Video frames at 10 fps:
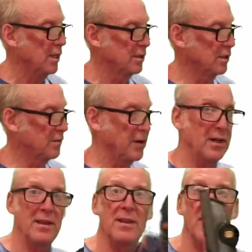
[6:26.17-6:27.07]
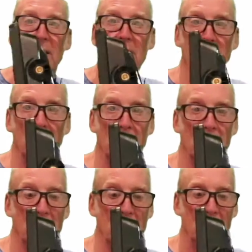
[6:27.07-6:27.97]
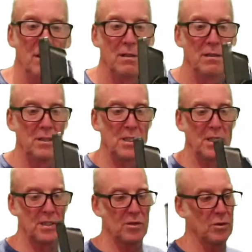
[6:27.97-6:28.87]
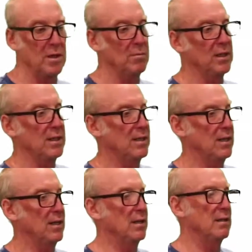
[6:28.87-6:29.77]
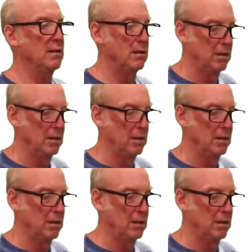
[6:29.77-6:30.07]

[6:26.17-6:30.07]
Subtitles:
So it's very thin, look, it's extremely thin,